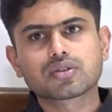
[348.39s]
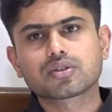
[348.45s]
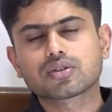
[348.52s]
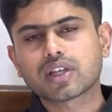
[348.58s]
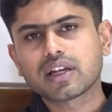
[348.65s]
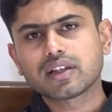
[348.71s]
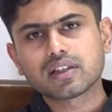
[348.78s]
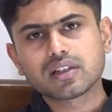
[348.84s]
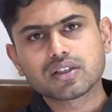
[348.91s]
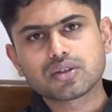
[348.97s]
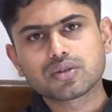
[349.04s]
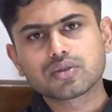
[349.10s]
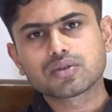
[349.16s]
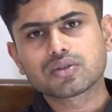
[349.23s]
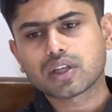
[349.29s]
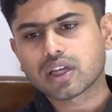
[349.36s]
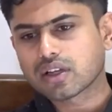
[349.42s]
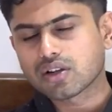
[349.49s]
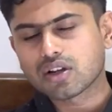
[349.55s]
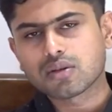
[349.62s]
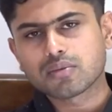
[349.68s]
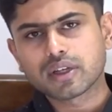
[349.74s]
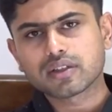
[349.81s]
societal issues,
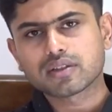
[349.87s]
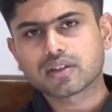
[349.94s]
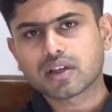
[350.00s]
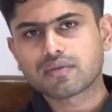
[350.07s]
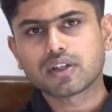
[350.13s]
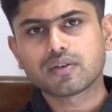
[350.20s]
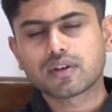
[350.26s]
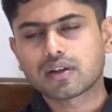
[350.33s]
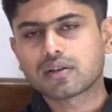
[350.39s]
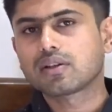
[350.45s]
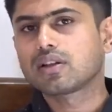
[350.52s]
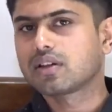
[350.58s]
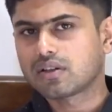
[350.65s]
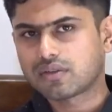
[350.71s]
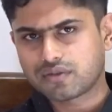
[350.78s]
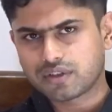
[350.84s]
economics, everywhere.